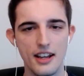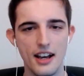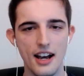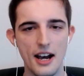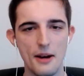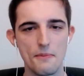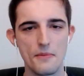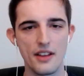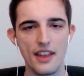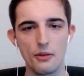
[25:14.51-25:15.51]

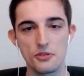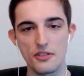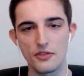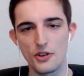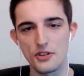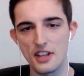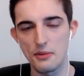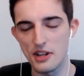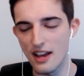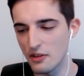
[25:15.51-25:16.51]
And that was the first
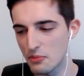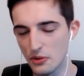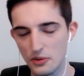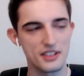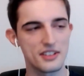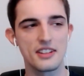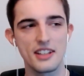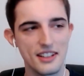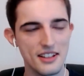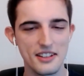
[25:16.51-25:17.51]
time we ever broke into
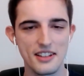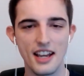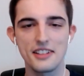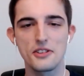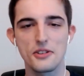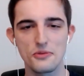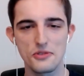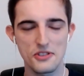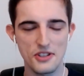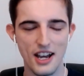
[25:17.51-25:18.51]
the
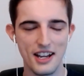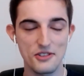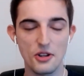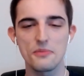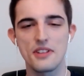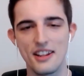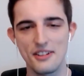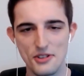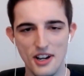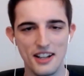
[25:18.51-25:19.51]
iTunes top 10
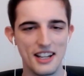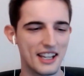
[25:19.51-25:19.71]
chart.